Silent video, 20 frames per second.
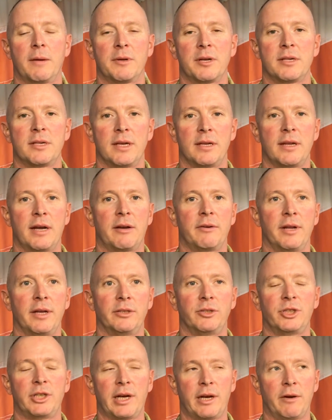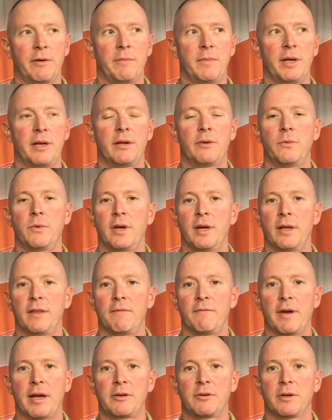to sit down and share a meal with
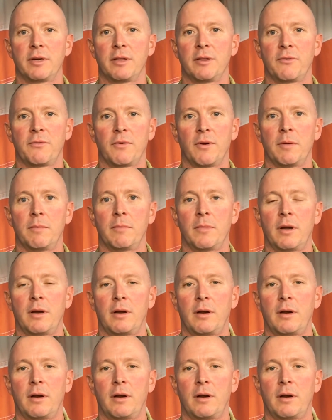veterans from